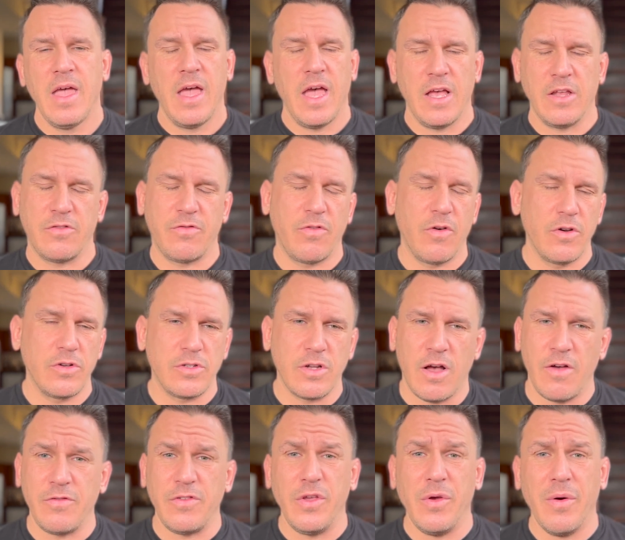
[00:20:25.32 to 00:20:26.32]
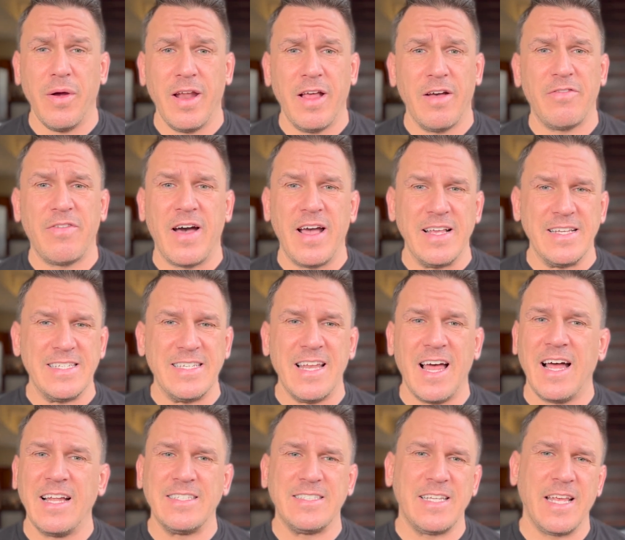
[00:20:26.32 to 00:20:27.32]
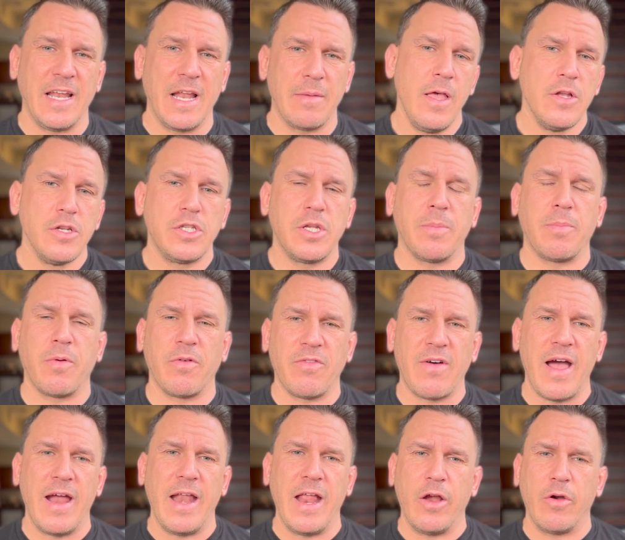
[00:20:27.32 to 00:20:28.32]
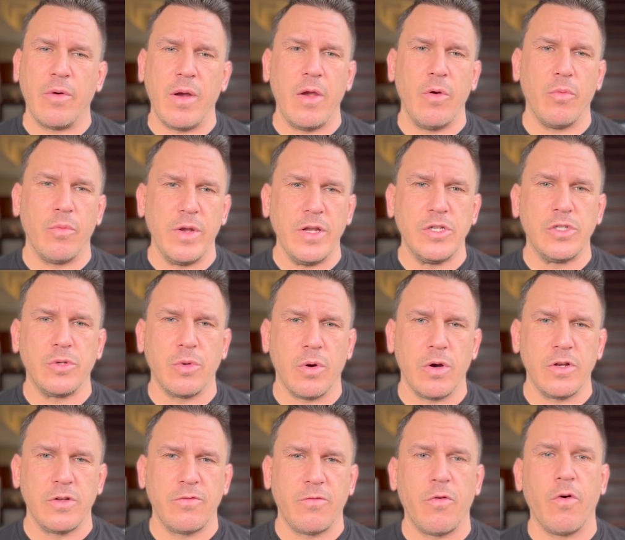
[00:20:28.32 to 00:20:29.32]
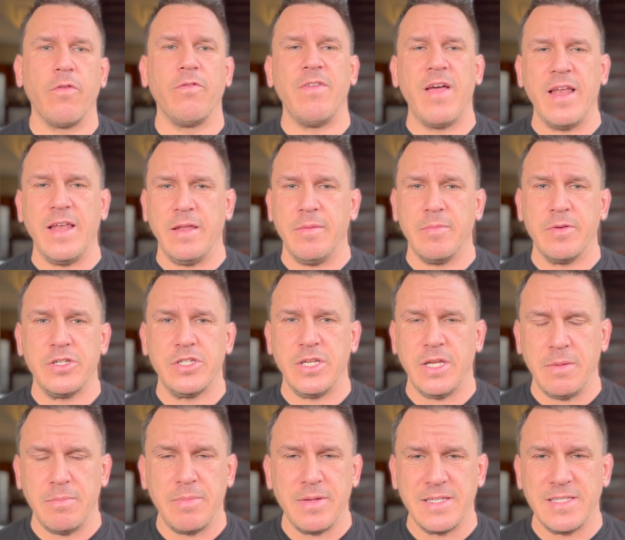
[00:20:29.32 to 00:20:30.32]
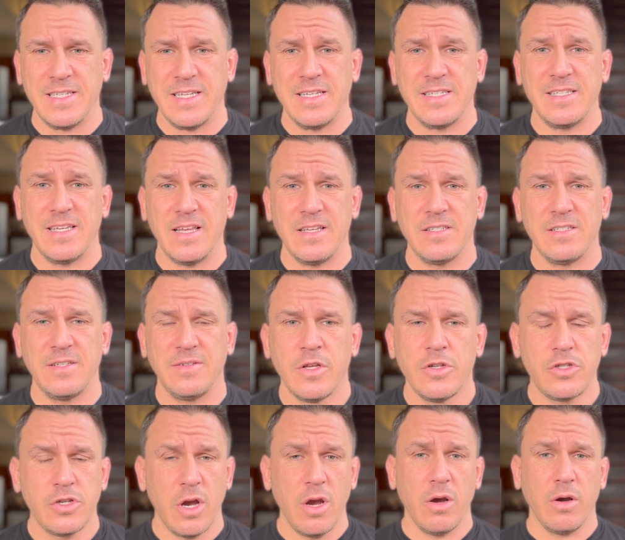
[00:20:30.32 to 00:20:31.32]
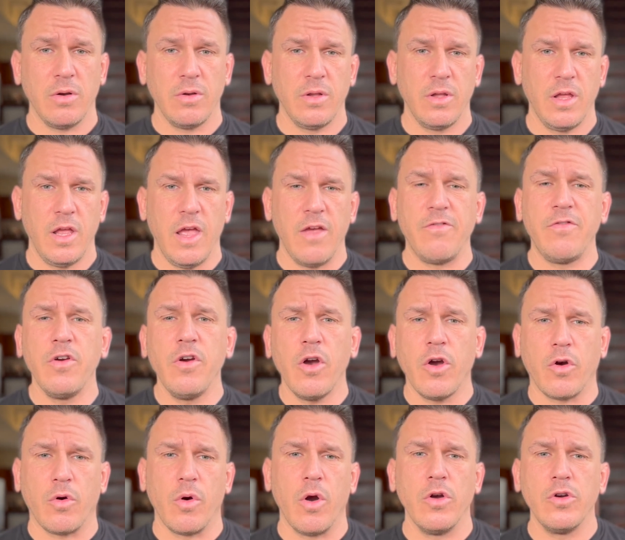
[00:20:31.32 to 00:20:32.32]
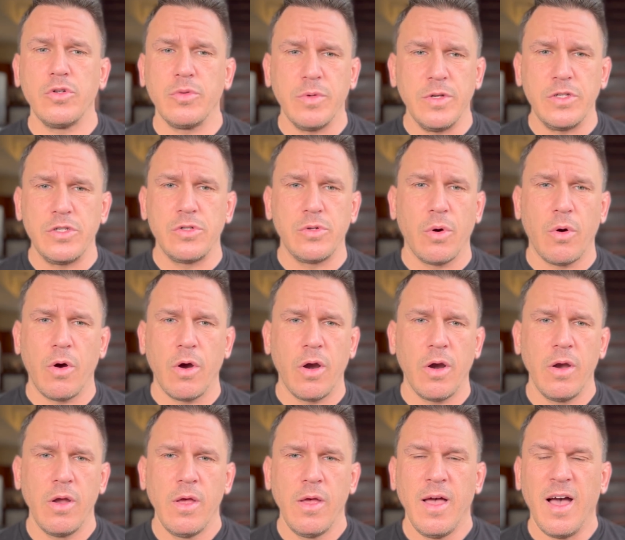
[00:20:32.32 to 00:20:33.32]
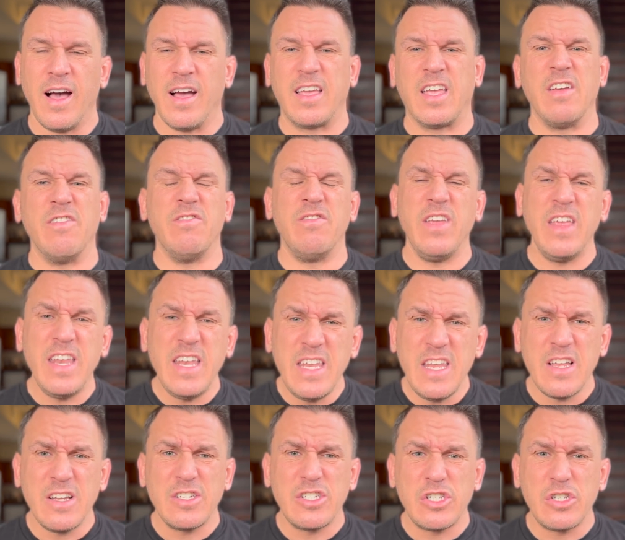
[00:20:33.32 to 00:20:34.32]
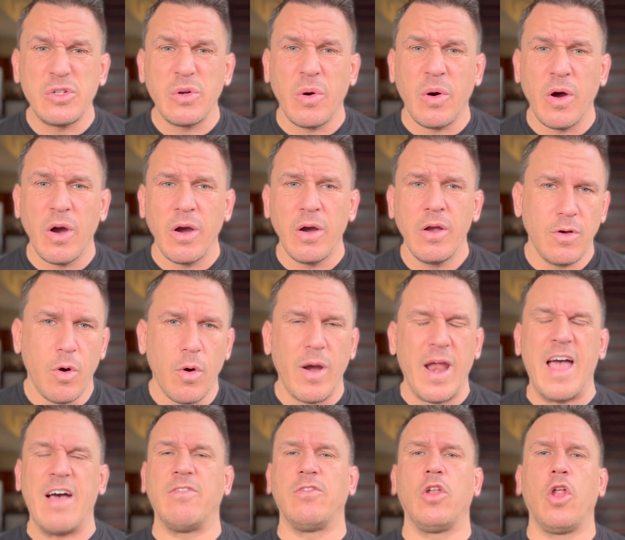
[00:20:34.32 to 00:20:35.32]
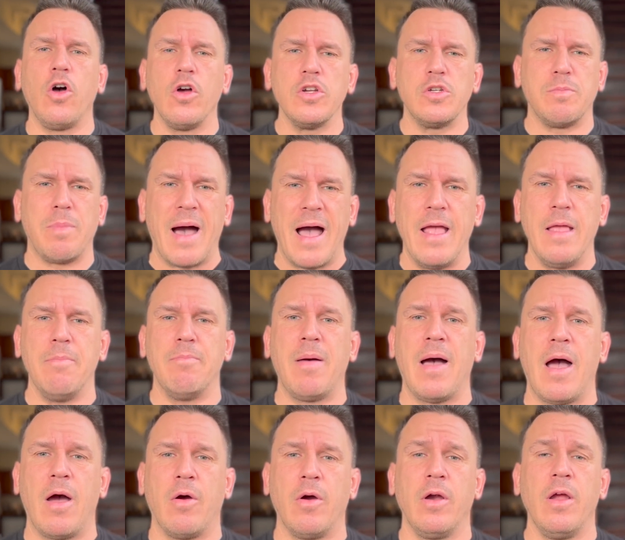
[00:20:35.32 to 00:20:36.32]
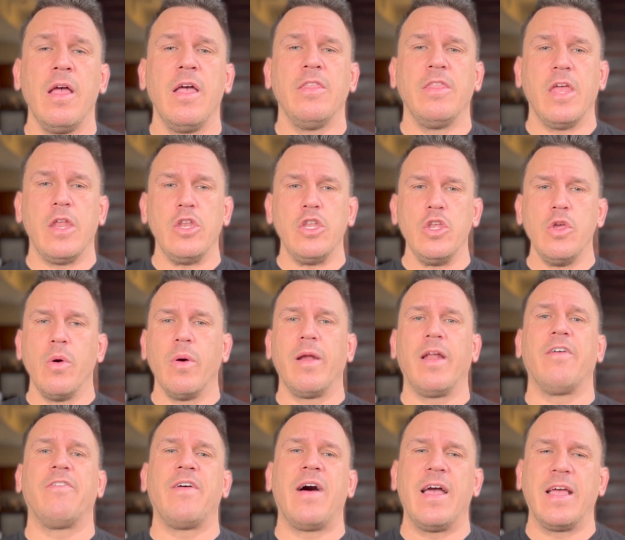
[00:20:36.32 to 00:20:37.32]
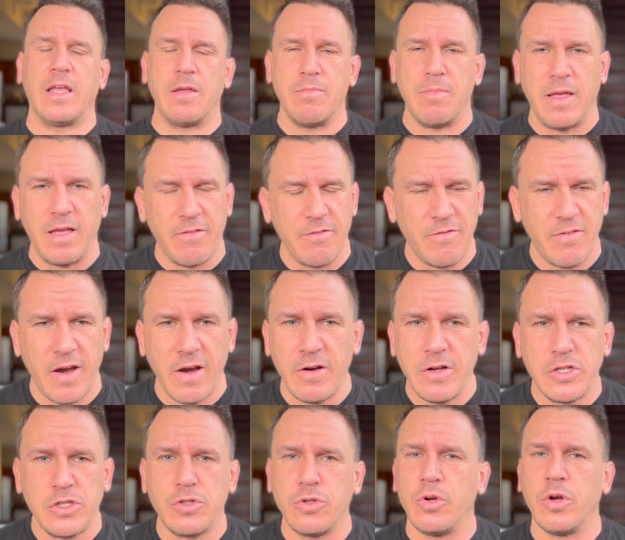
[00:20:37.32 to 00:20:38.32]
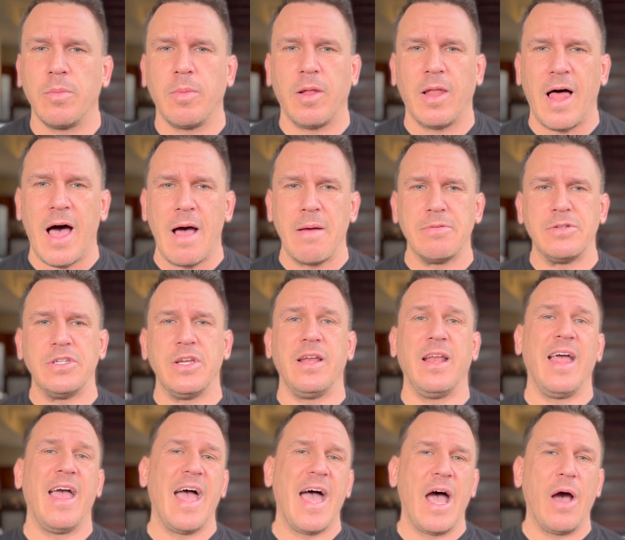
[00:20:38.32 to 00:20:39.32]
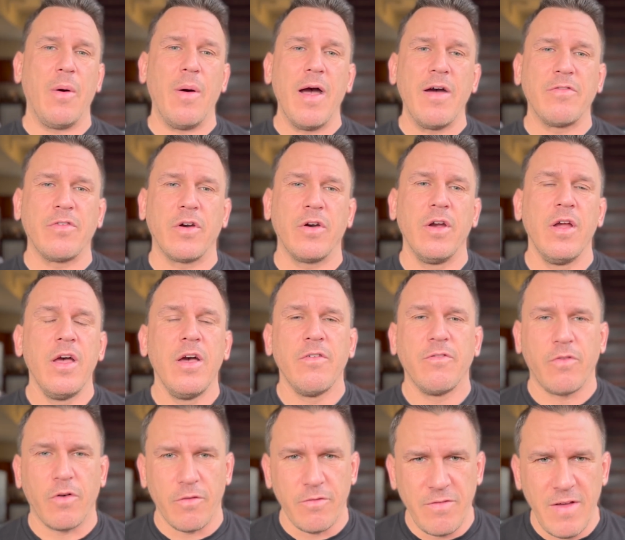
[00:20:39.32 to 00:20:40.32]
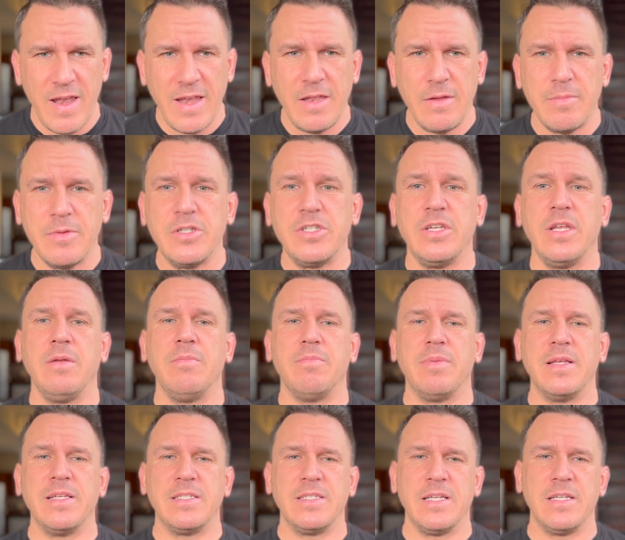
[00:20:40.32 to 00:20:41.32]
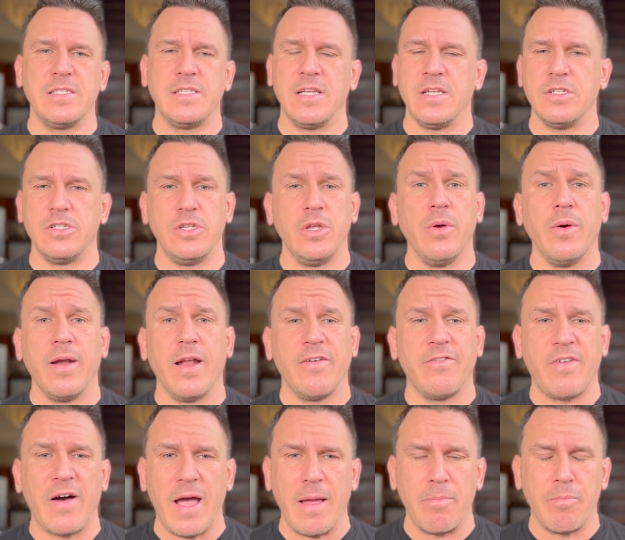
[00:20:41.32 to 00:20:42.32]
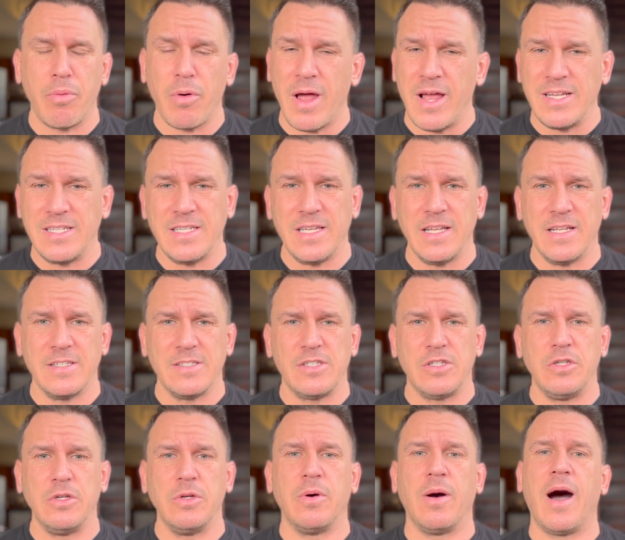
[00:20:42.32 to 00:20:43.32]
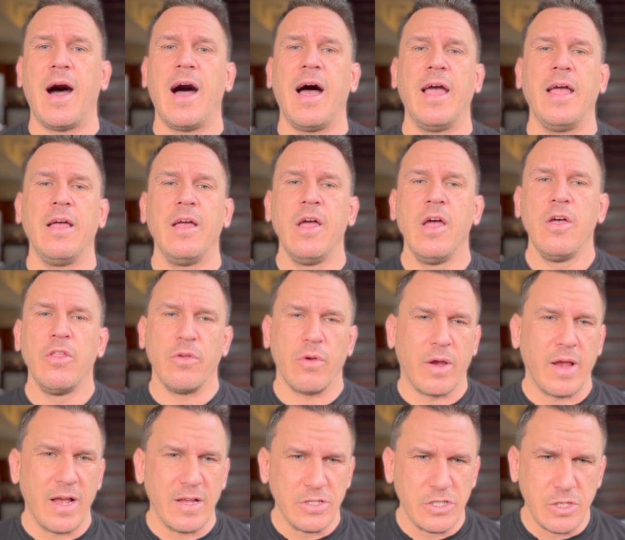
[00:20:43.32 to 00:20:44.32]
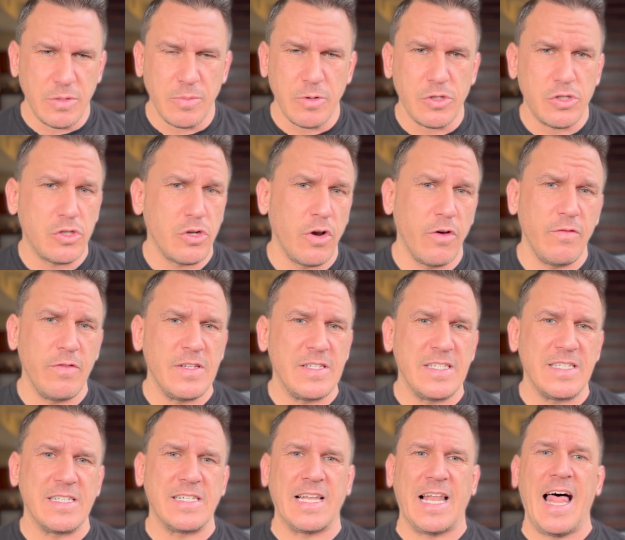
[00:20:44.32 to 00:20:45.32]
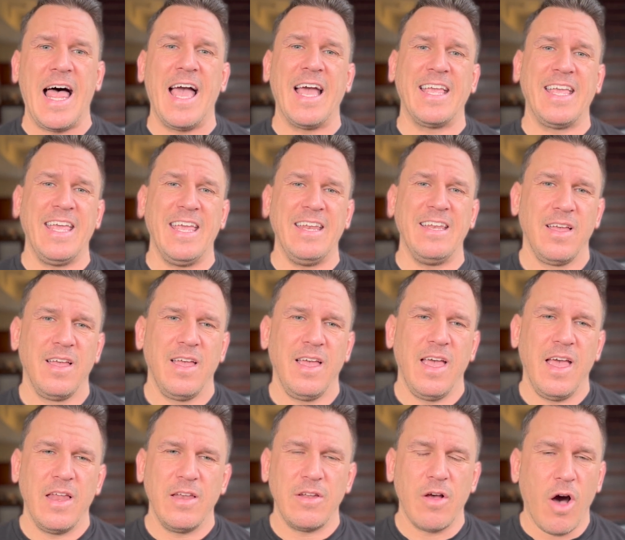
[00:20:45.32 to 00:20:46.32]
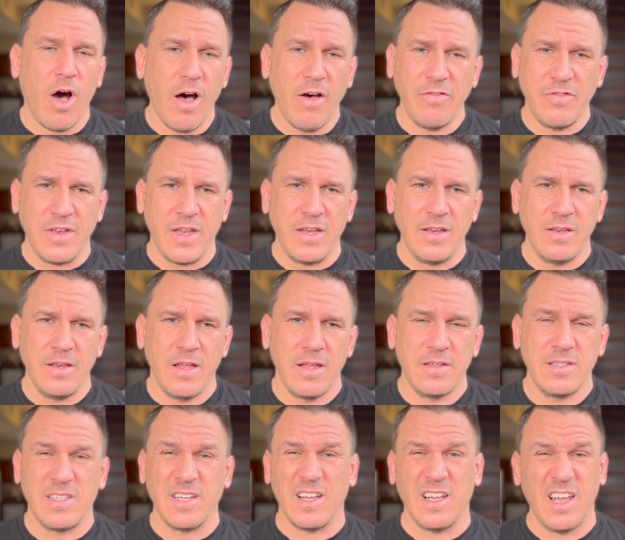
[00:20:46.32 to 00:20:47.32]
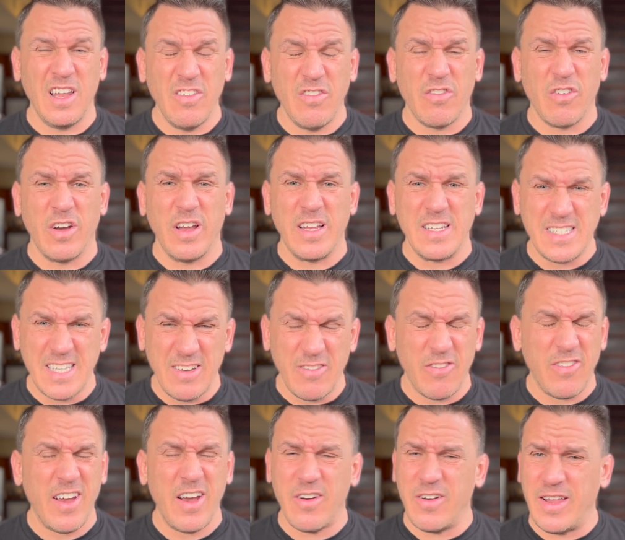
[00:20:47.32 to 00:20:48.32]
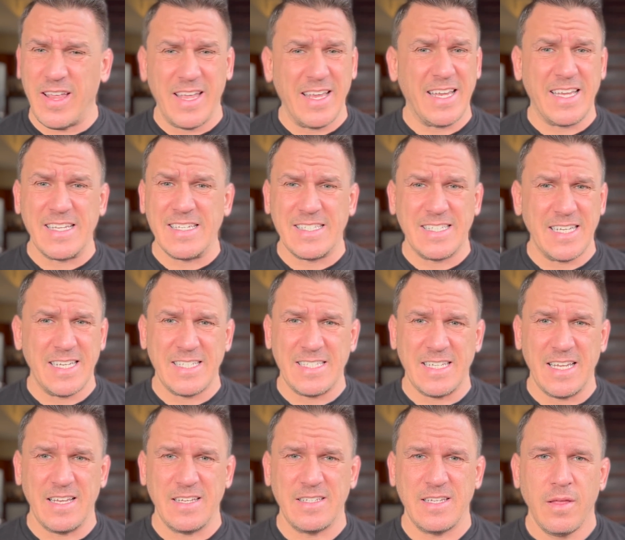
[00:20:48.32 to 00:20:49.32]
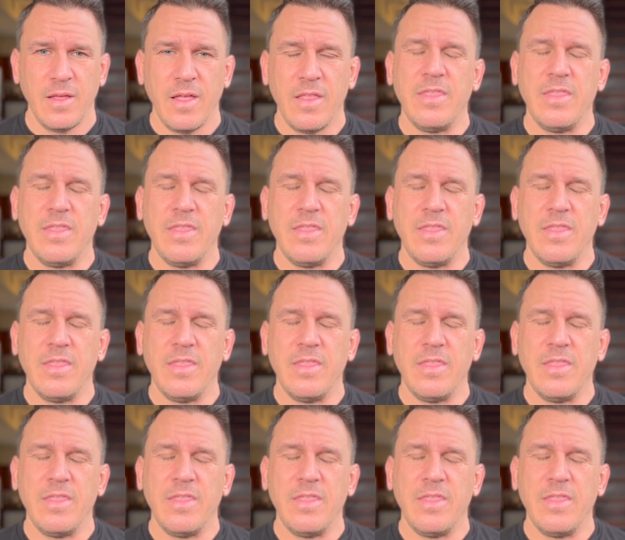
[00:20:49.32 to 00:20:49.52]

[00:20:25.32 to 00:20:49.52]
as first off, UNFI is not set up to provide a great resource for vending machine businesses. Sure, if you're a grocery store, a convenience store, or have large buying power, then UNFI can be a very suitable option. However, for vending machine businesses, UNFI pricing is too high, their customer service is lacking, and often delivery is very inconsistent.